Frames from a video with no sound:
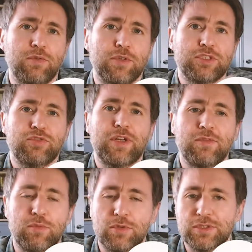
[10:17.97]
or a
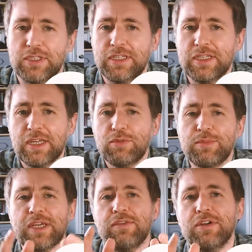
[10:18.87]
tray of water, then they
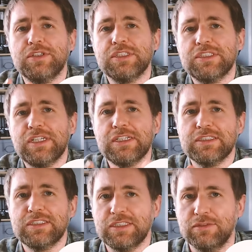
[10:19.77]
would make a very
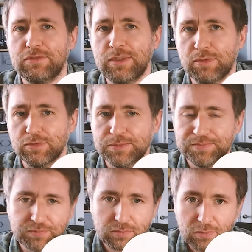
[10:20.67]
distinct set of
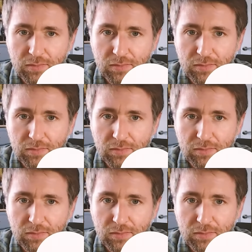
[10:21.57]
ripples.